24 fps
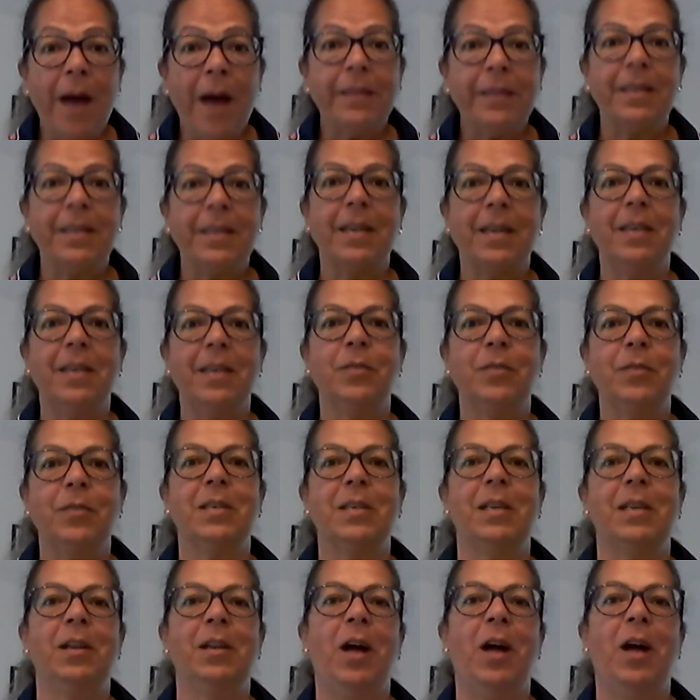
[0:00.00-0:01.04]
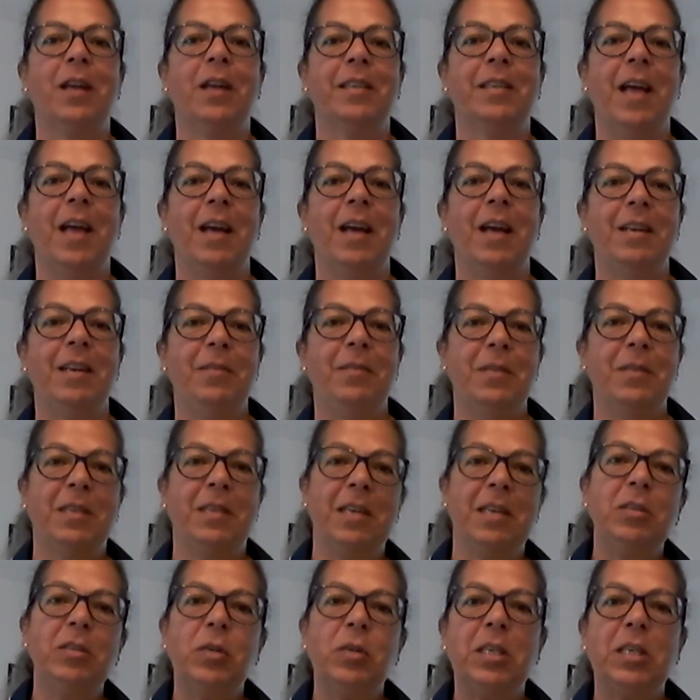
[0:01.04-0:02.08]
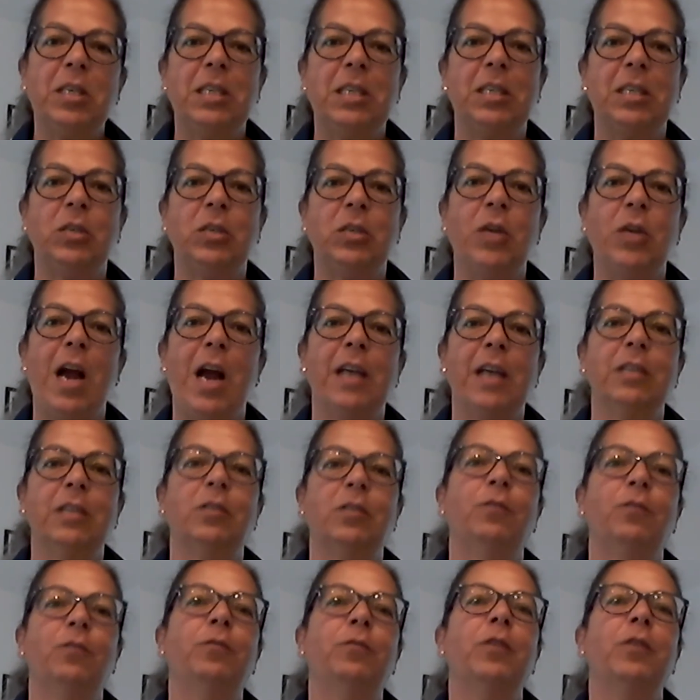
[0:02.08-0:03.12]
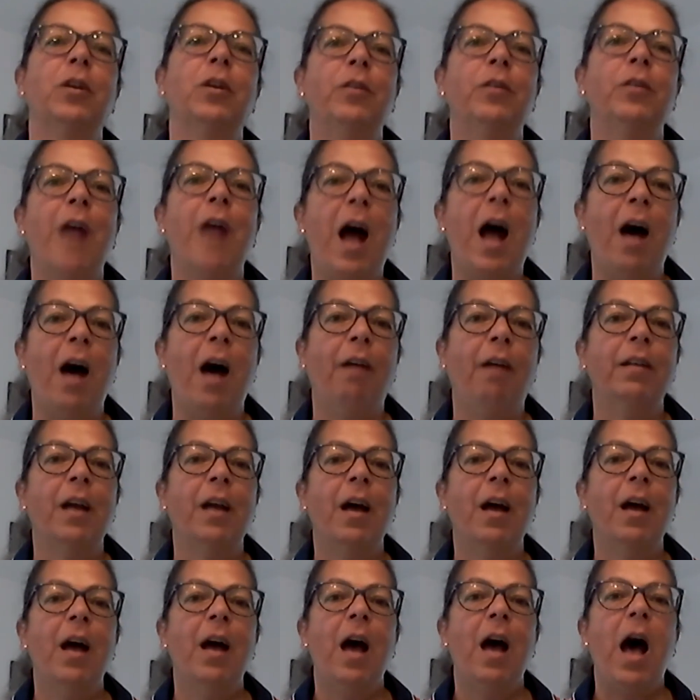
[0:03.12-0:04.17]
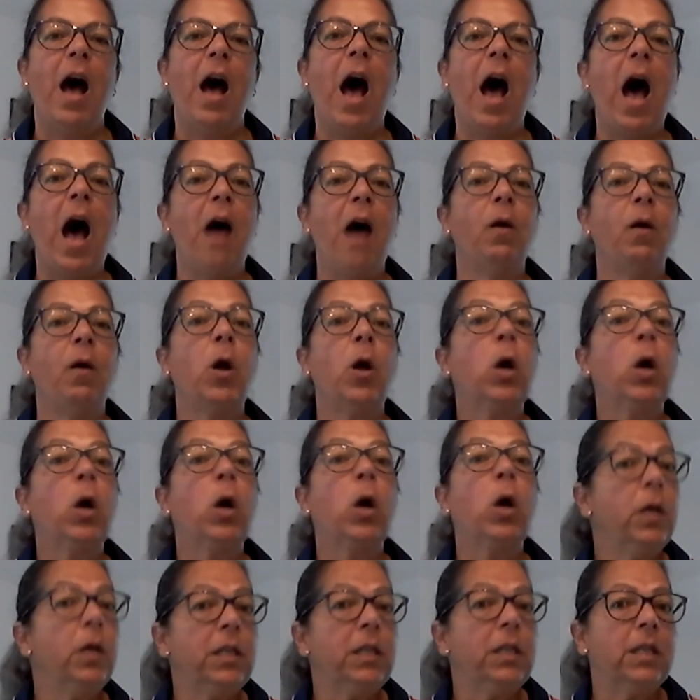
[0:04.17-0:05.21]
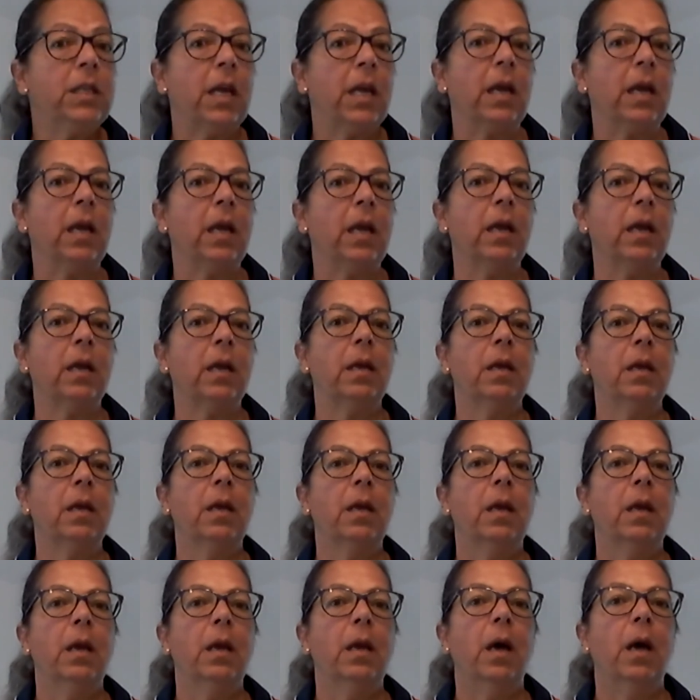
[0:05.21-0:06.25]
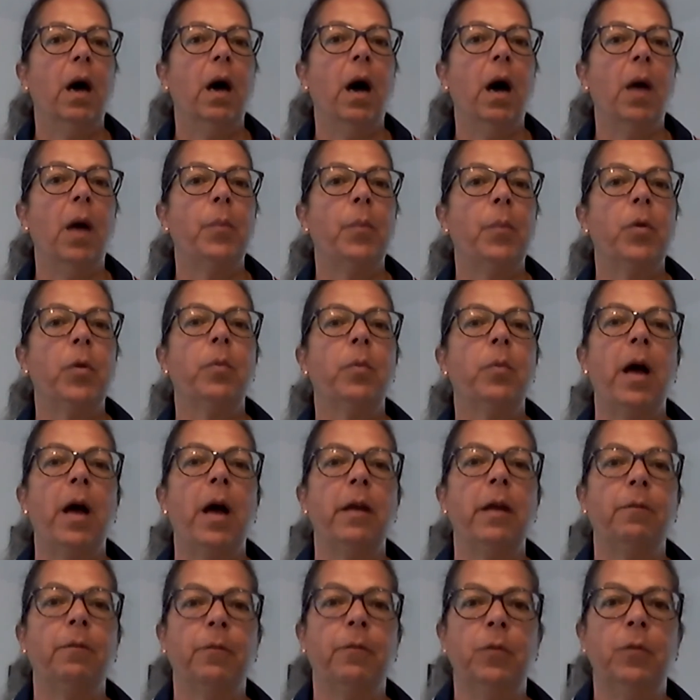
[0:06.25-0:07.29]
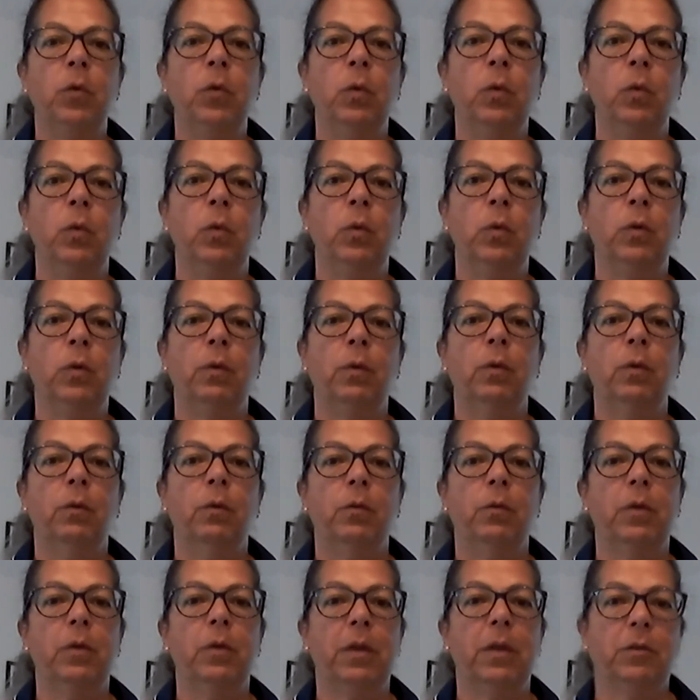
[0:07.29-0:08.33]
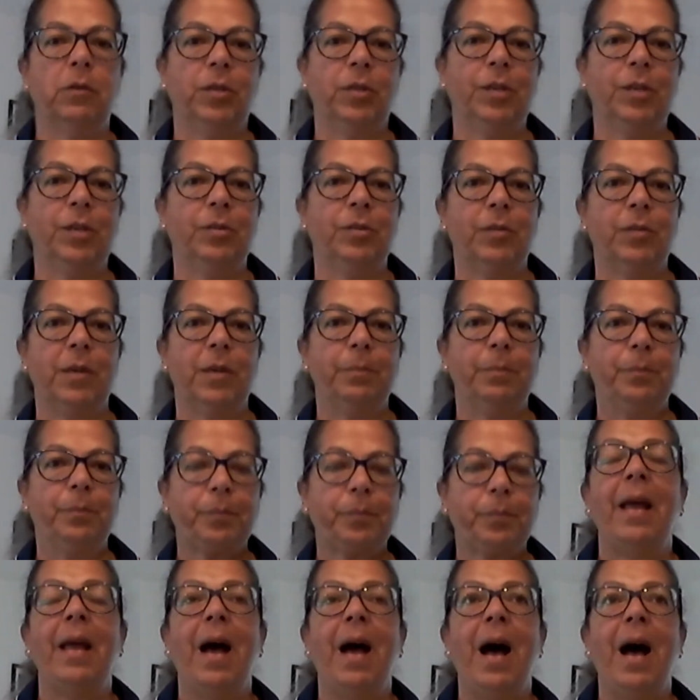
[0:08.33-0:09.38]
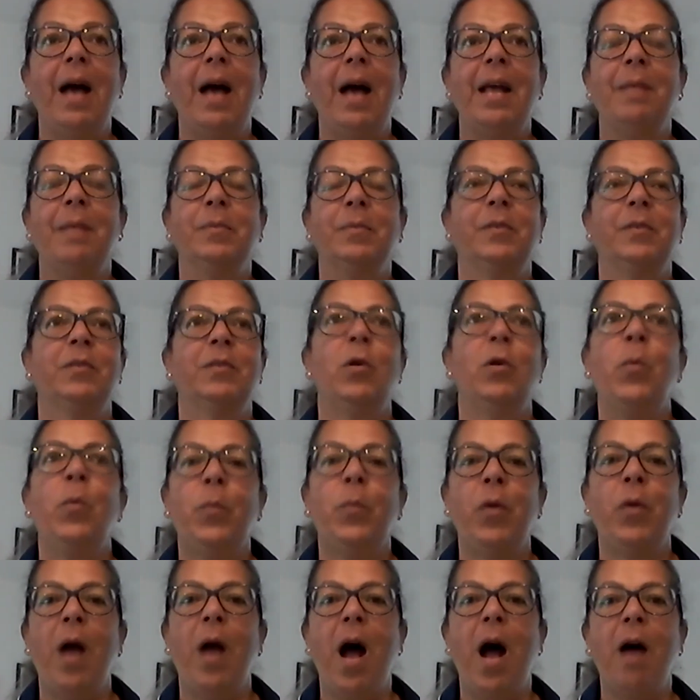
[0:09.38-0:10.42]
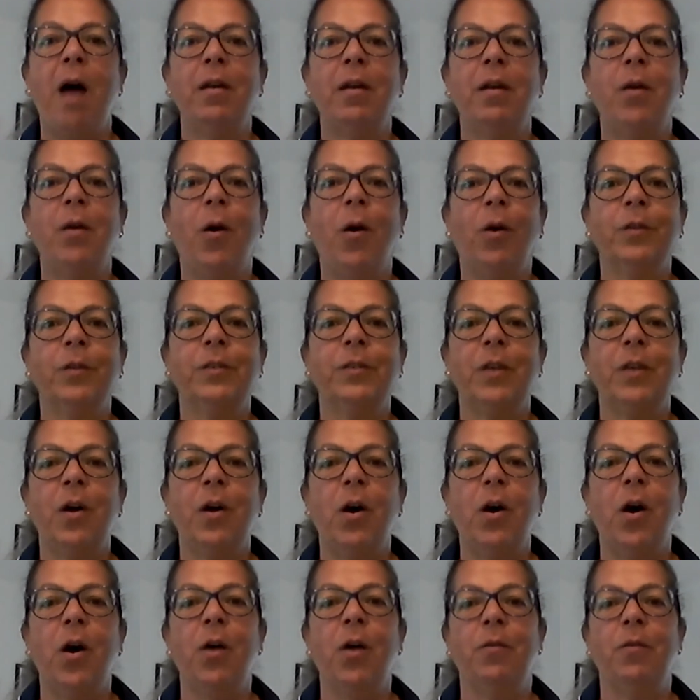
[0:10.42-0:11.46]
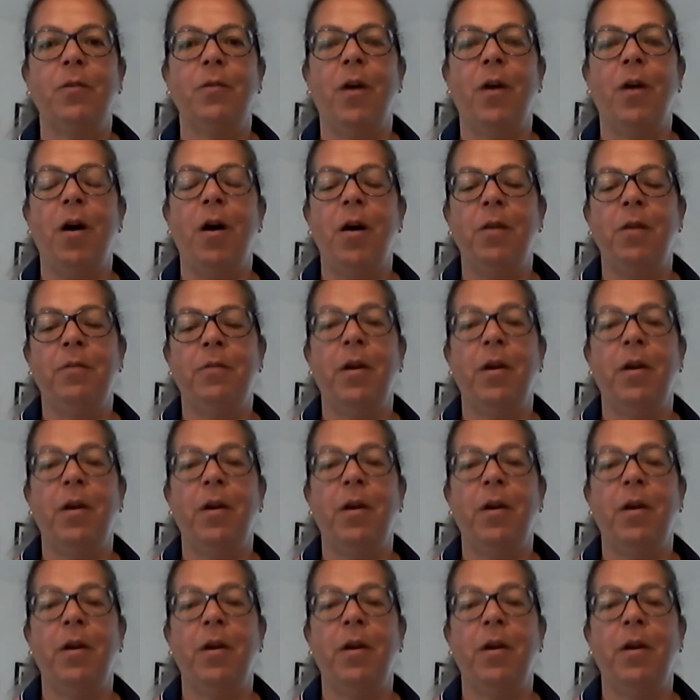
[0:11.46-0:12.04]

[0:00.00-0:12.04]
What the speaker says: the country's in lockdown, it was interesting trying to figure out how could they provide food for the children. I am so proud also of our